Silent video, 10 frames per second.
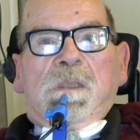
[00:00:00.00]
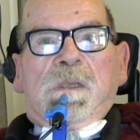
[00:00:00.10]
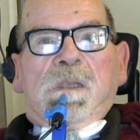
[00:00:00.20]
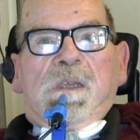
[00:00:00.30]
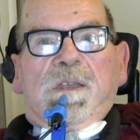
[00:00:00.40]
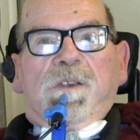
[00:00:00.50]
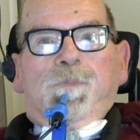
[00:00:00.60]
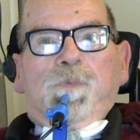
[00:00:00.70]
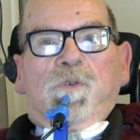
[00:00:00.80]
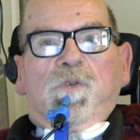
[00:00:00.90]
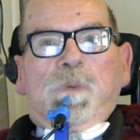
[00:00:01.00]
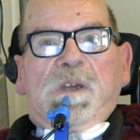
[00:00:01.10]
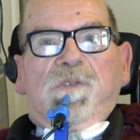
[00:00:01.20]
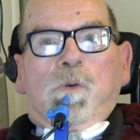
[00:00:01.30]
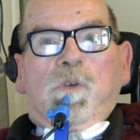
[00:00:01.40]
It is produced by
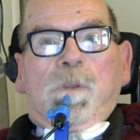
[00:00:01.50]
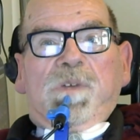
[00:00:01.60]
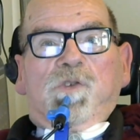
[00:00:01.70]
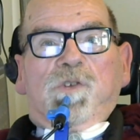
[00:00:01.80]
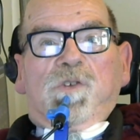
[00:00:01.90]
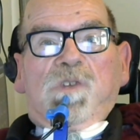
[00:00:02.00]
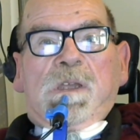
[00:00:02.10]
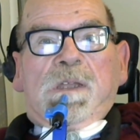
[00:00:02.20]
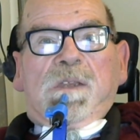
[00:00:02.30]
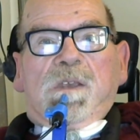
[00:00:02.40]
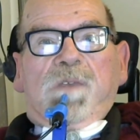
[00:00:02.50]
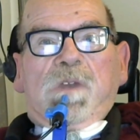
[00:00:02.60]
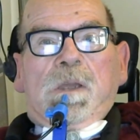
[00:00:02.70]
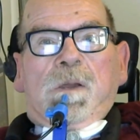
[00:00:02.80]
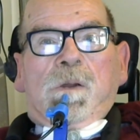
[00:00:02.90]
Sony Pictures
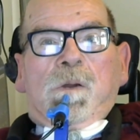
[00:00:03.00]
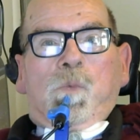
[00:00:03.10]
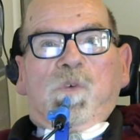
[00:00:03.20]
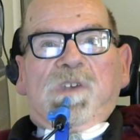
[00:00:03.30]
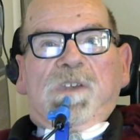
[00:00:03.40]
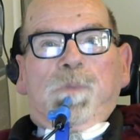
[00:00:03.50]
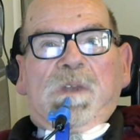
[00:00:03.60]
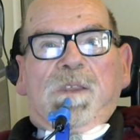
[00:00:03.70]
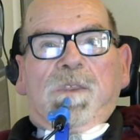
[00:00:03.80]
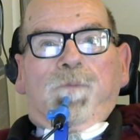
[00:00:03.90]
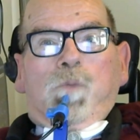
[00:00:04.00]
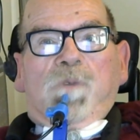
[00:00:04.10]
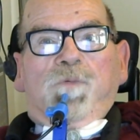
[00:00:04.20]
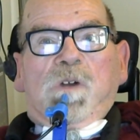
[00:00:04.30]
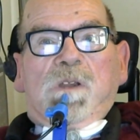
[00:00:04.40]
TV, which has been at the
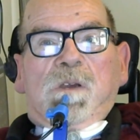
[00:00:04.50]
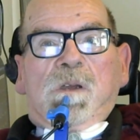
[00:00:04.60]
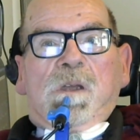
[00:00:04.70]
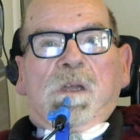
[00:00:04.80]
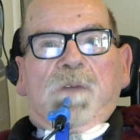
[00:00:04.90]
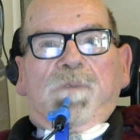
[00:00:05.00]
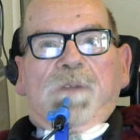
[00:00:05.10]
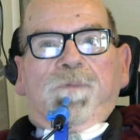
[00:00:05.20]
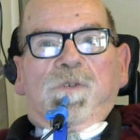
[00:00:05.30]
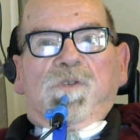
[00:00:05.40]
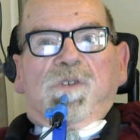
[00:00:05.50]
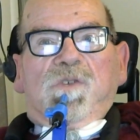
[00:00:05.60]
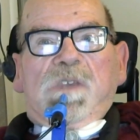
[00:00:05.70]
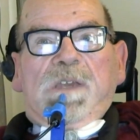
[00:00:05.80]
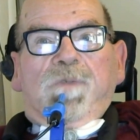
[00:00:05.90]
forefront of efforts to
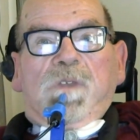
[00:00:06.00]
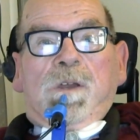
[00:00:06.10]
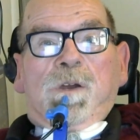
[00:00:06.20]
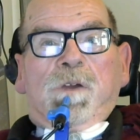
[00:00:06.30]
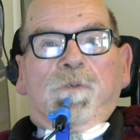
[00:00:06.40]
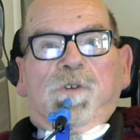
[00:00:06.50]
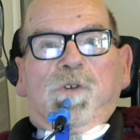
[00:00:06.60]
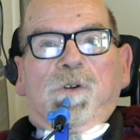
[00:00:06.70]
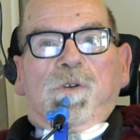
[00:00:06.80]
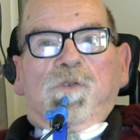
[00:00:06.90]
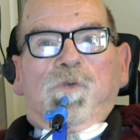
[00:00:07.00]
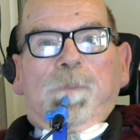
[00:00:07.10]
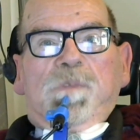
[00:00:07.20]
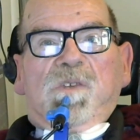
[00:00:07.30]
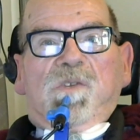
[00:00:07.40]
safely return
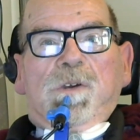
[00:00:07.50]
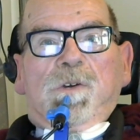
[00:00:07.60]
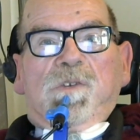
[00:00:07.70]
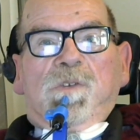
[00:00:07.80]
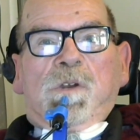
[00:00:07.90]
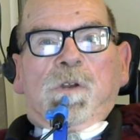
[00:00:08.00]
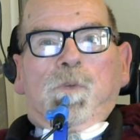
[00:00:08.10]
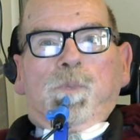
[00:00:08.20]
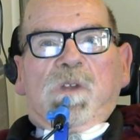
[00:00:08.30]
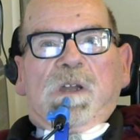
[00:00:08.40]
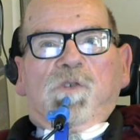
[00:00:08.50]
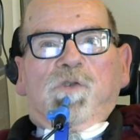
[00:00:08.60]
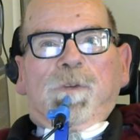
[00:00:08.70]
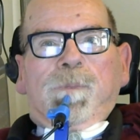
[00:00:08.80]
scripted series to production.